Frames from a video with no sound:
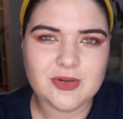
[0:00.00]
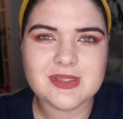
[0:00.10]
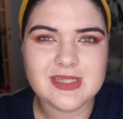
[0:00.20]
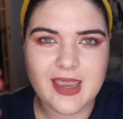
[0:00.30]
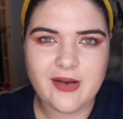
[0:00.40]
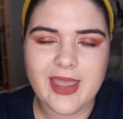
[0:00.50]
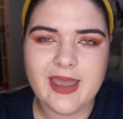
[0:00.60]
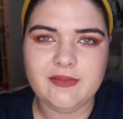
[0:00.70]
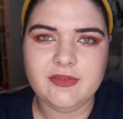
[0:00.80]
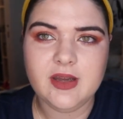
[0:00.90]
now
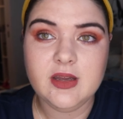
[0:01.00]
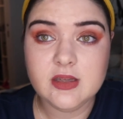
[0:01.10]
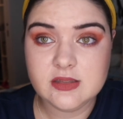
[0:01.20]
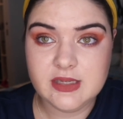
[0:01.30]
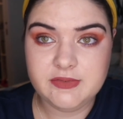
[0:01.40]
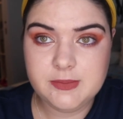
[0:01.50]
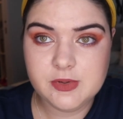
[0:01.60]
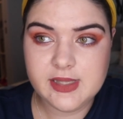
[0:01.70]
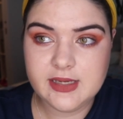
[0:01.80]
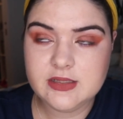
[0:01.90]
have
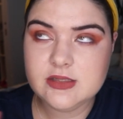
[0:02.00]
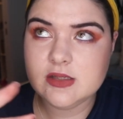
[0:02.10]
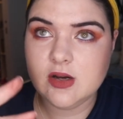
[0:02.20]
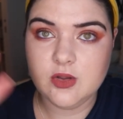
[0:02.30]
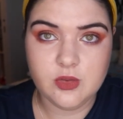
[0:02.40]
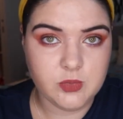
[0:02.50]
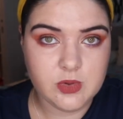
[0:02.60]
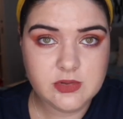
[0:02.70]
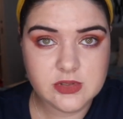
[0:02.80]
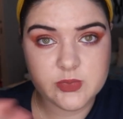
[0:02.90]
defibrillators on the
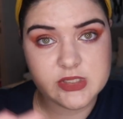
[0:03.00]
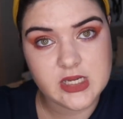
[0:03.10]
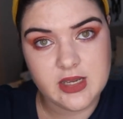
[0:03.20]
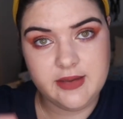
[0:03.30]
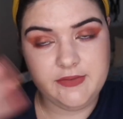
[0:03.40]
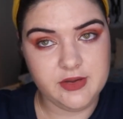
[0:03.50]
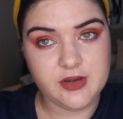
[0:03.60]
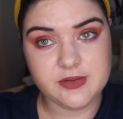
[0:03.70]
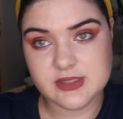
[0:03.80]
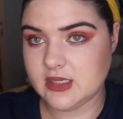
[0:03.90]
walls, which if you
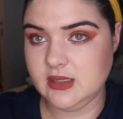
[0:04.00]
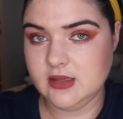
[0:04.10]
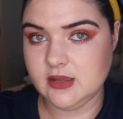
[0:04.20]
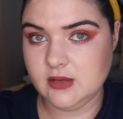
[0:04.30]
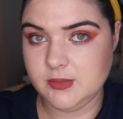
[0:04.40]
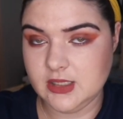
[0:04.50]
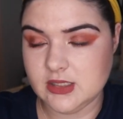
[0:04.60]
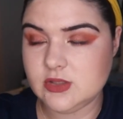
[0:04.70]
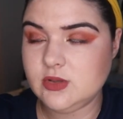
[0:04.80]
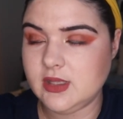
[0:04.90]
go and see them in the
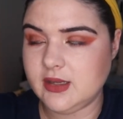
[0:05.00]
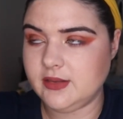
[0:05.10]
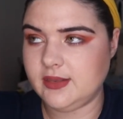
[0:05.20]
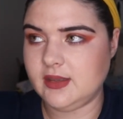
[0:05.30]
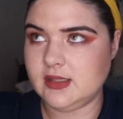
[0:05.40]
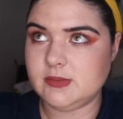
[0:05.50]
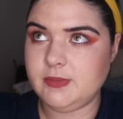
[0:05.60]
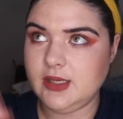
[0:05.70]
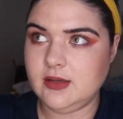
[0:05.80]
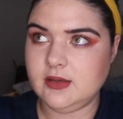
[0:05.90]
store, they're this
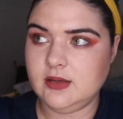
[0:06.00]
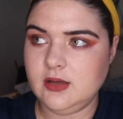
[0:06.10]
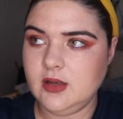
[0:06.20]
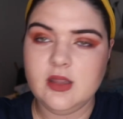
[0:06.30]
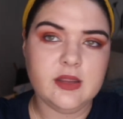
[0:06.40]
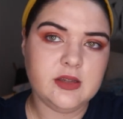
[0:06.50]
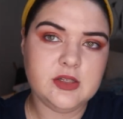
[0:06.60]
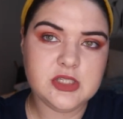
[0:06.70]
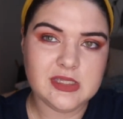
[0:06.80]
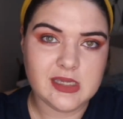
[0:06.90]
big. They
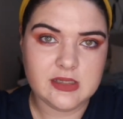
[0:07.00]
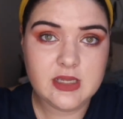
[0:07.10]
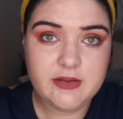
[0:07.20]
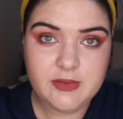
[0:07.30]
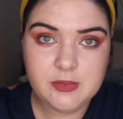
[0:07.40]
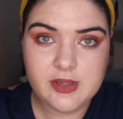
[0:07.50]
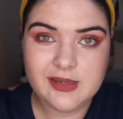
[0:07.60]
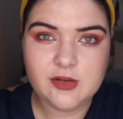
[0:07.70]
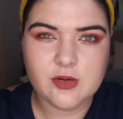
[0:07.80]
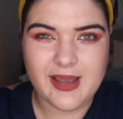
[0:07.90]
usually say
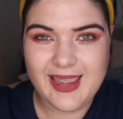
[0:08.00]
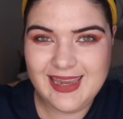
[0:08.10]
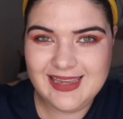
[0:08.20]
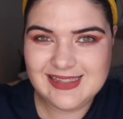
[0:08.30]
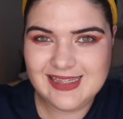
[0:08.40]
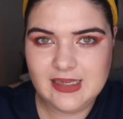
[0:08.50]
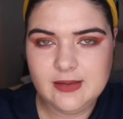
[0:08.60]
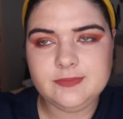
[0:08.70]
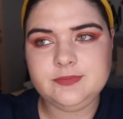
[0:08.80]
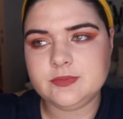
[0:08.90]
defibrillator or
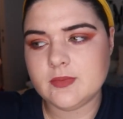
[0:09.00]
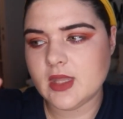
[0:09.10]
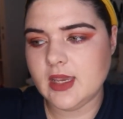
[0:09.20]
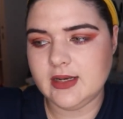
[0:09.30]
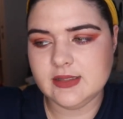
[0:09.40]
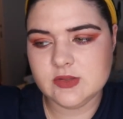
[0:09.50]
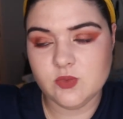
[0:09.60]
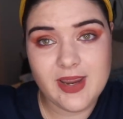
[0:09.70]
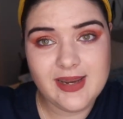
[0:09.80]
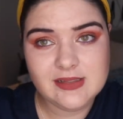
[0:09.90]
AED, and it's
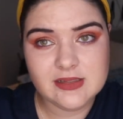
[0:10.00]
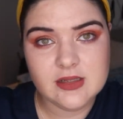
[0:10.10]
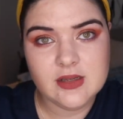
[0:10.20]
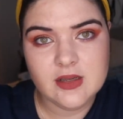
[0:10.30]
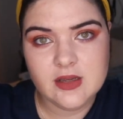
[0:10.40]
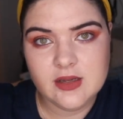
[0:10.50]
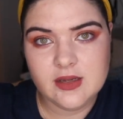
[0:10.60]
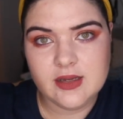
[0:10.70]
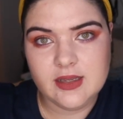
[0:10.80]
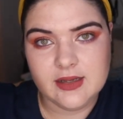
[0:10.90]
red
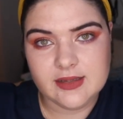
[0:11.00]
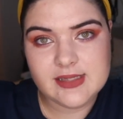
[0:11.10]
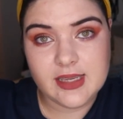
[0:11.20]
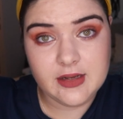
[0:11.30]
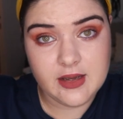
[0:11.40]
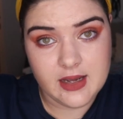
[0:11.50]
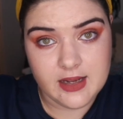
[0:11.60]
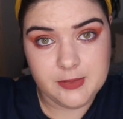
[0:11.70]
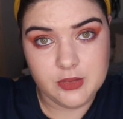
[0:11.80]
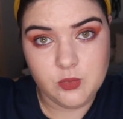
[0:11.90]
in a container hung
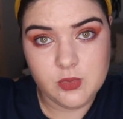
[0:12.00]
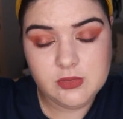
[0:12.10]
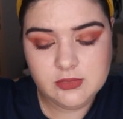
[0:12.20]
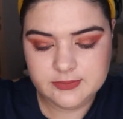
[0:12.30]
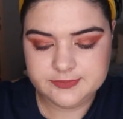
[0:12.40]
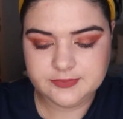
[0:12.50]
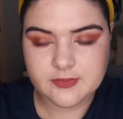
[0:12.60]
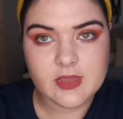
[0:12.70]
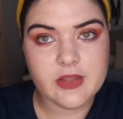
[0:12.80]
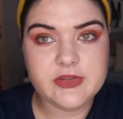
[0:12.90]
up on the wall.
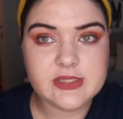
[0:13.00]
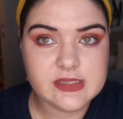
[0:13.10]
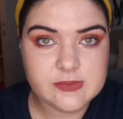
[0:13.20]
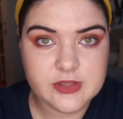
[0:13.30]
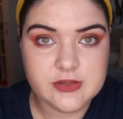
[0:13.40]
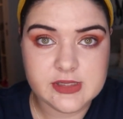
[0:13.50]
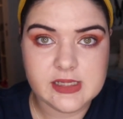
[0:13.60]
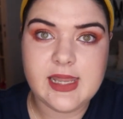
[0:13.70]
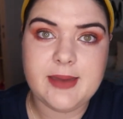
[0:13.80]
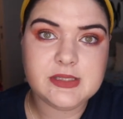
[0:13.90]
If you see someone who's
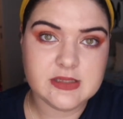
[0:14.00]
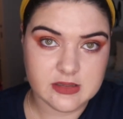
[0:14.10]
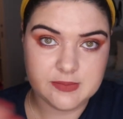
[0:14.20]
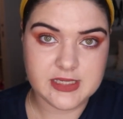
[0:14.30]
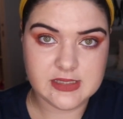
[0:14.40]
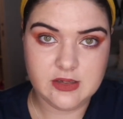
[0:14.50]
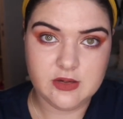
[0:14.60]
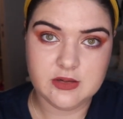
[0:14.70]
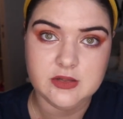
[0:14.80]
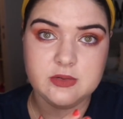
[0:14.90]
collapsed, the best thing
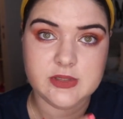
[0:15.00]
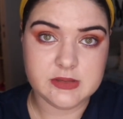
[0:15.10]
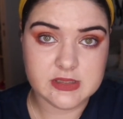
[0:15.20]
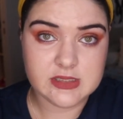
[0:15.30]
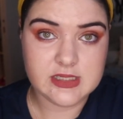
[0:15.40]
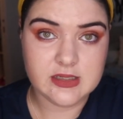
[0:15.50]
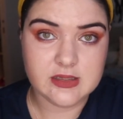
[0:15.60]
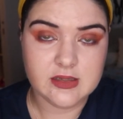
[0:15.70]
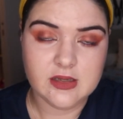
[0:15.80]
you can do is stick